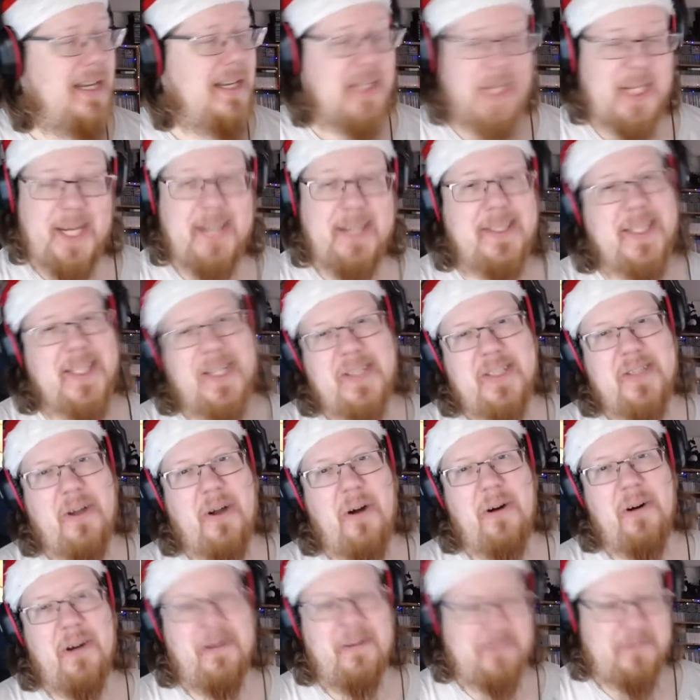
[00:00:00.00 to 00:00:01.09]
She is the
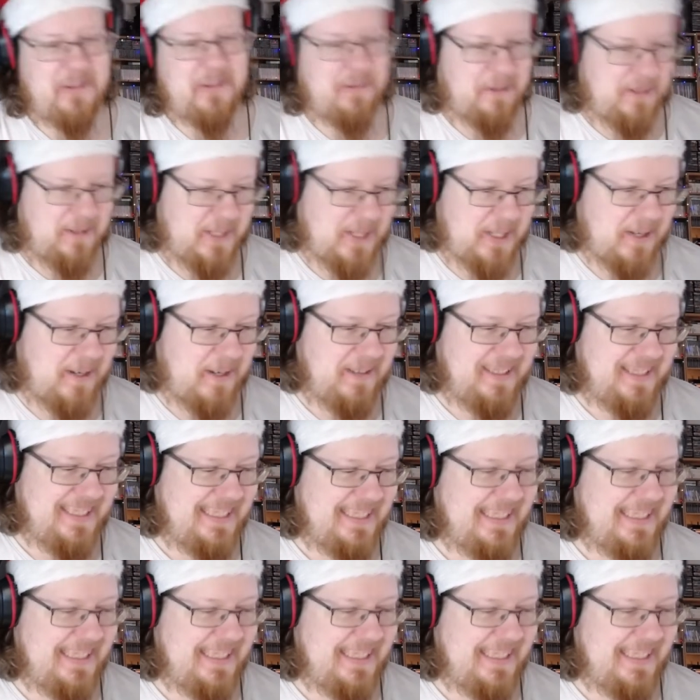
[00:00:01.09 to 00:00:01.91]
star after all, so.